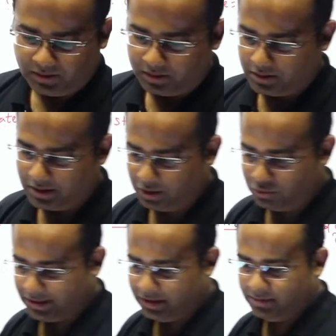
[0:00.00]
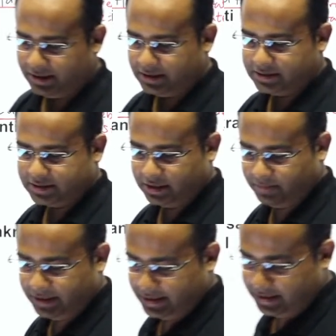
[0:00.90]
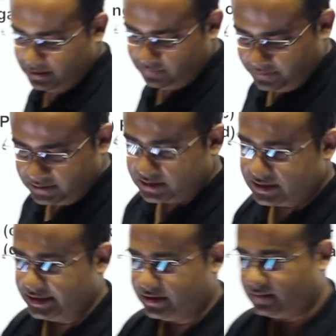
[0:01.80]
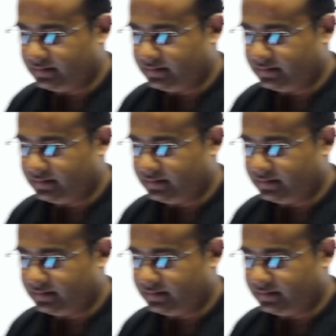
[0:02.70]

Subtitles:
Now tell me it is celebrated in which state?